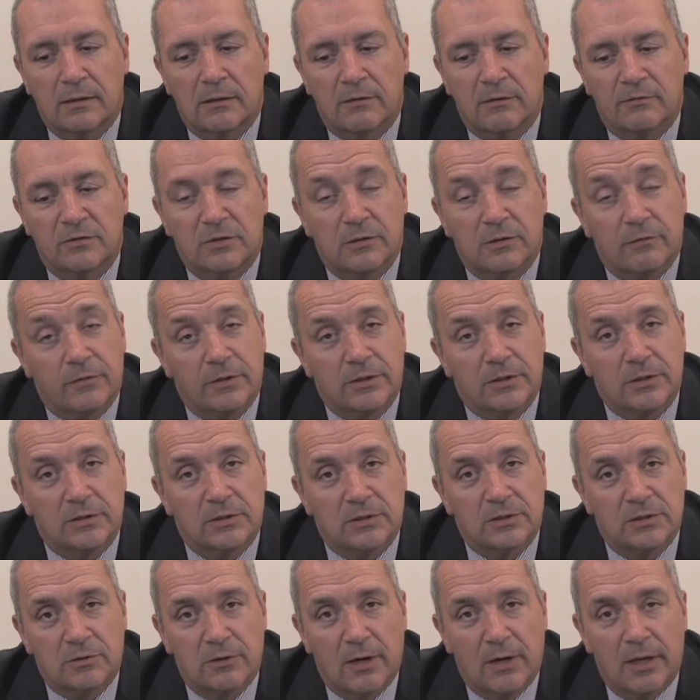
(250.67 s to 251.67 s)
of sufficient
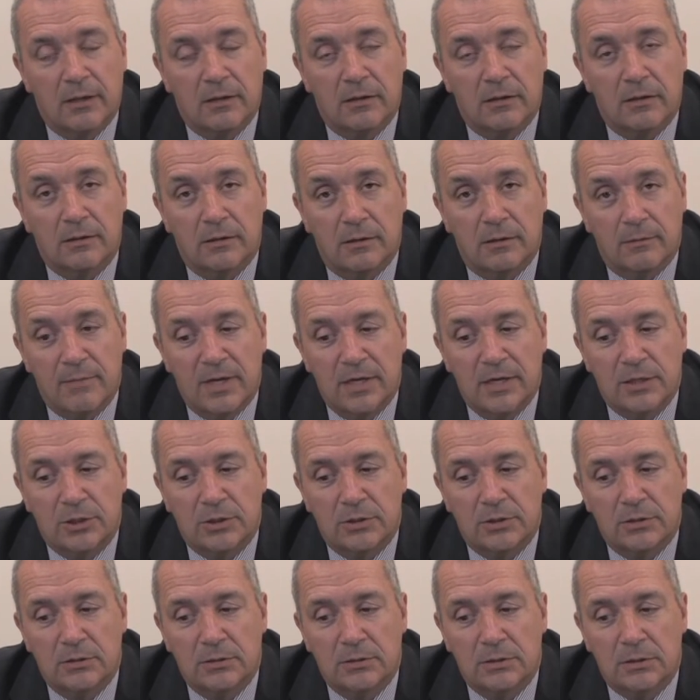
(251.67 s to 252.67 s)
strength and
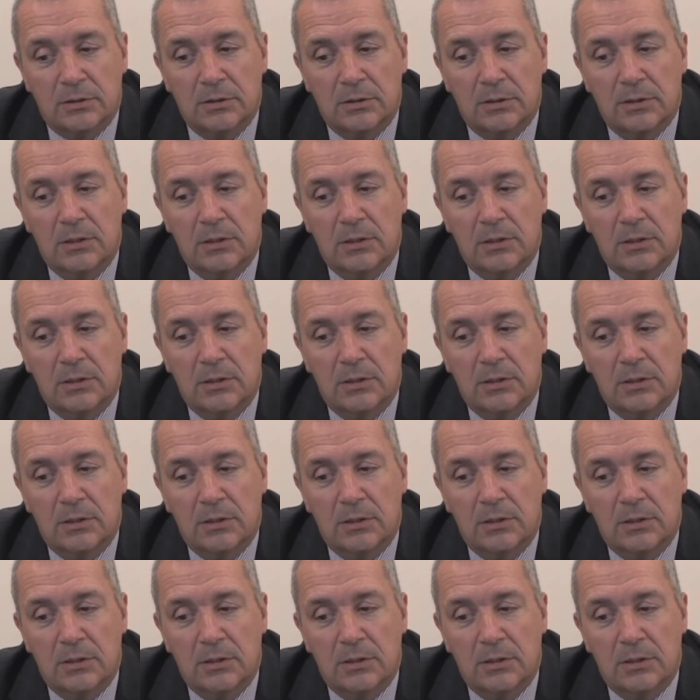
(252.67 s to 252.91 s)
dimensions